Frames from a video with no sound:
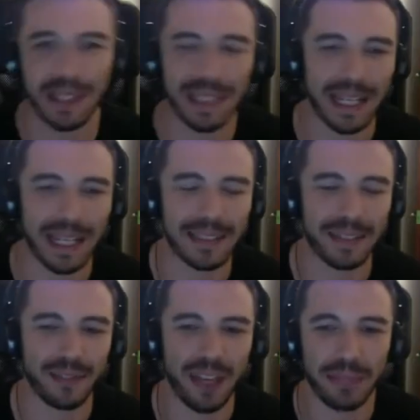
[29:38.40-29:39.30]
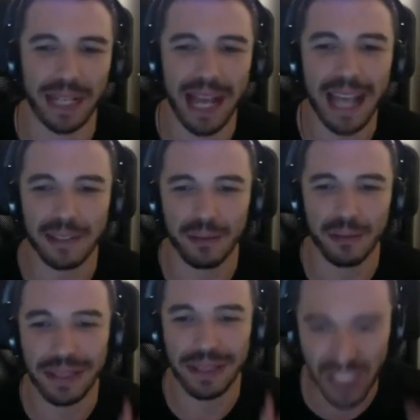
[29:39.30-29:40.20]
that gets the fame, the guy is the
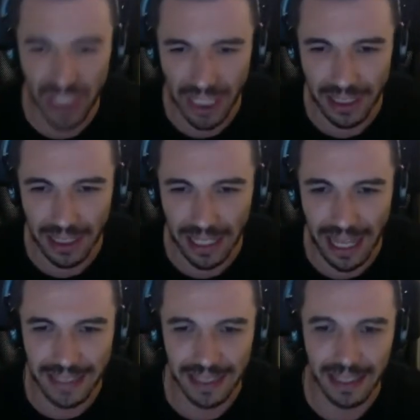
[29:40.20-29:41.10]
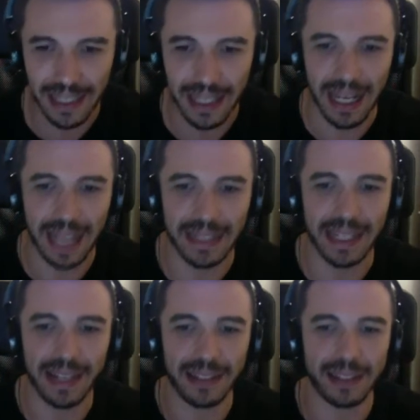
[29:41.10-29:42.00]
one teaching in the class, and
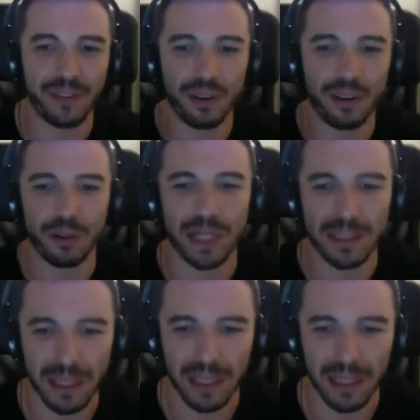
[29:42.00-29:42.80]
the girl is following.